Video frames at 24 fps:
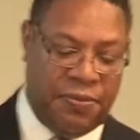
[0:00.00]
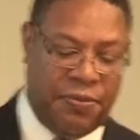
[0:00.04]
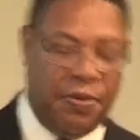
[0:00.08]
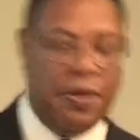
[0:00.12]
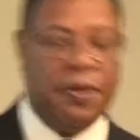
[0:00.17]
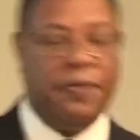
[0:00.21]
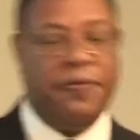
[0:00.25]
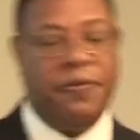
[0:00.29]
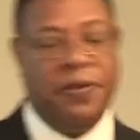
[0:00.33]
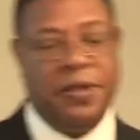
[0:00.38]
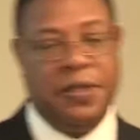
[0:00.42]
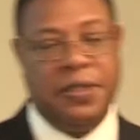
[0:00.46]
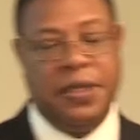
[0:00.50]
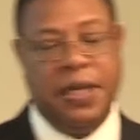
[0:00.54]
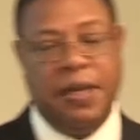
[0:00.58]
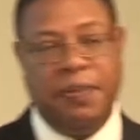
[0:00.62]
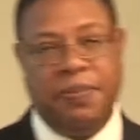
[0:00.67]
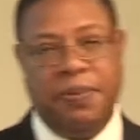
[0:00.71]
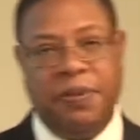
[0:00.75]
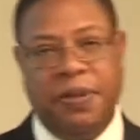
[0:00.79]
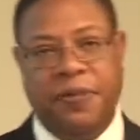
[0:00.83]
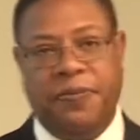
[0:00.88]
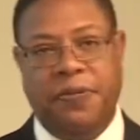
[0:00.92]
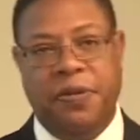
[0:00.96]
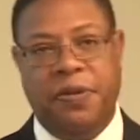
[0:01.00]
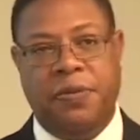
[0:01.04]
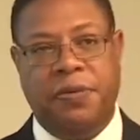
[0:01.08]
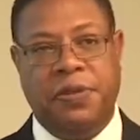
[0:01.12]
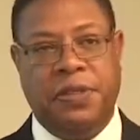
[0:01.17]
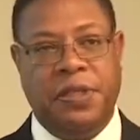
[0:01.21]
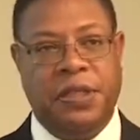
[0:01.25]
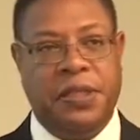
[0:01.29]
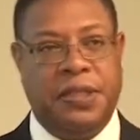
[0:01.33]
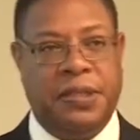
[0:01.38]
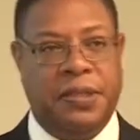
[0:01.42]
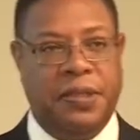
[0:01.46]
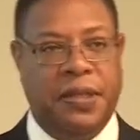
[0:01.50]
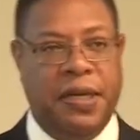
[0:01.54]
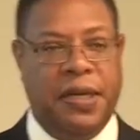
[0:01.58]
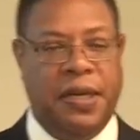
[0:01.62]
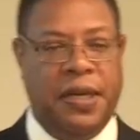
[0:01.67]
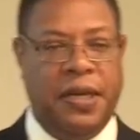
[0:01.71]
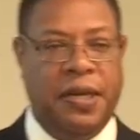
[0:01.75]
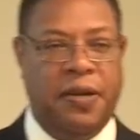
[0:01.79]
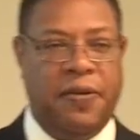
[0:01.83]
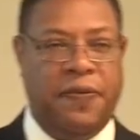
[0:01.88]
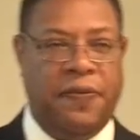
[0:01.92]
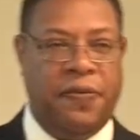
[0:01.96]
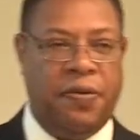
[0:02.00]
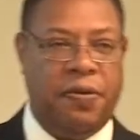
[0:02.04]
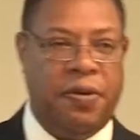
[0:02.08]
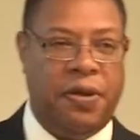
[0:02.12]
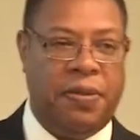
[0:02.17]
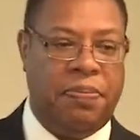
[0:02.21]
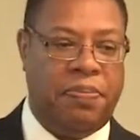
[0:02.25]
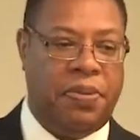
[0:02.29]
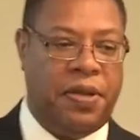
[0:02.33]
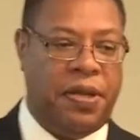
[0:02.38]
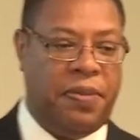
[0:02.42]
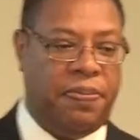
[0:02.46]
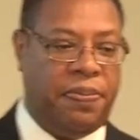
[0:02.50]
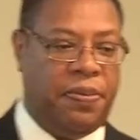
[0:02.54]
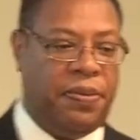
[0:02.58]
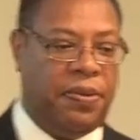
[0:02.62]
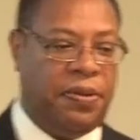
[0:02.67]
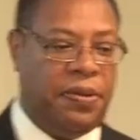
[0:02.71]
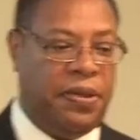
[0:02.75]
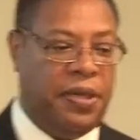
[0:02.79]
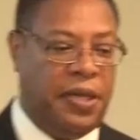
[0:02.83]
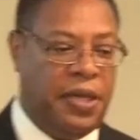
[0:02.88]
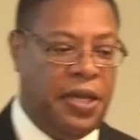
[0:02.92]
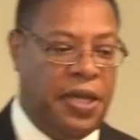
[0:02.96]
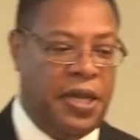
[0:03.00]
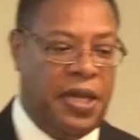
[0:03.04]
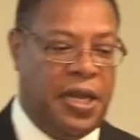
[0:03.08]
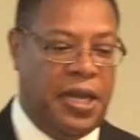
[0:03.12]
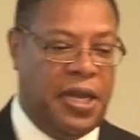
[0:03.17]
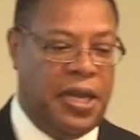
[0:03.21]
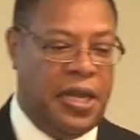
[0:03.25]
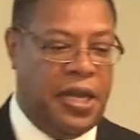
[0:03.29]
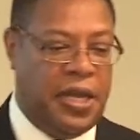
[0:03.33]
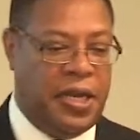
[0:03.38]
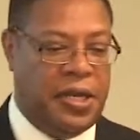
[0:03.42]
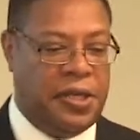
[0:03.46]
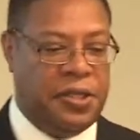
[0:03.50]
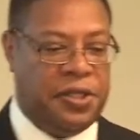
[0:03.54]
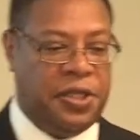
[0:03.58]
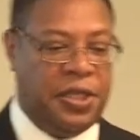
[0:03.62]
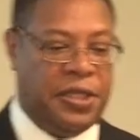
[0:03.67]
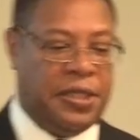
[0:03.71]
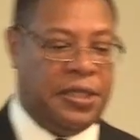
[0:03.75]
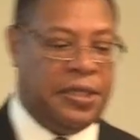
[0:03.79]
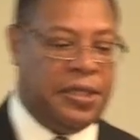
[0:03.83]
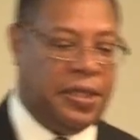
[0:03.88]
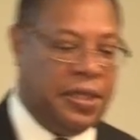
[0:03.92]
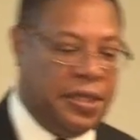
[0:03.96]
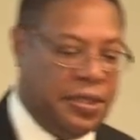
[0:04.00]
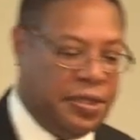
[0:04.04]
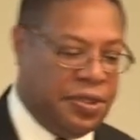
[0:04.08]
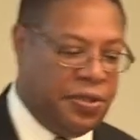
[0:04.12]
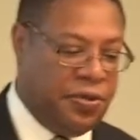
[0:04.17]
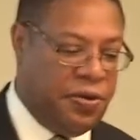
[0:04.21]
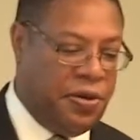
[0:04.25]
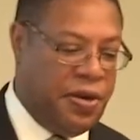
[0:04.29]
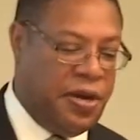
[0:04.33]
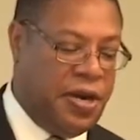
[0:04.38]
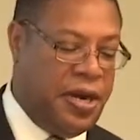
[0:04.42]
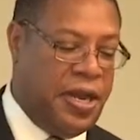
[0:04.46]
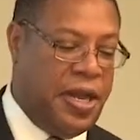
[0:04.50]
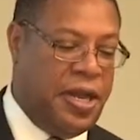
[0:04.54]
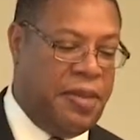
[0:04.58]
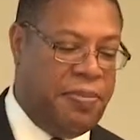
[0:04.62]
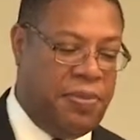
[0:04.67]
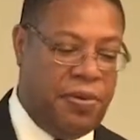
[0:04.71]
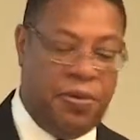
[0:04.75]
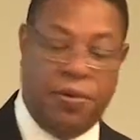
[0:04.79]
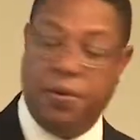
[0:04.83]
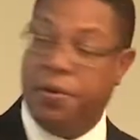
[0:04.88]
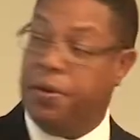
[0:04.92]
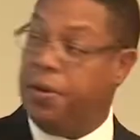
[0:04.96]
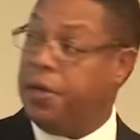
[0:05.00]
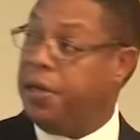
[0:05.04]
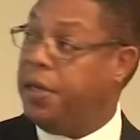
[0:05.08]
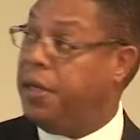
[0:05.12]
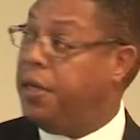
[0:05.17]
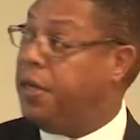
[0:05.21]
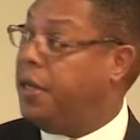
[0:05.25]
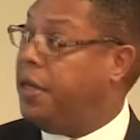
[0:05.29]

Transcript: Well, for example, if you were just interviewing people in just a certain neighborhood,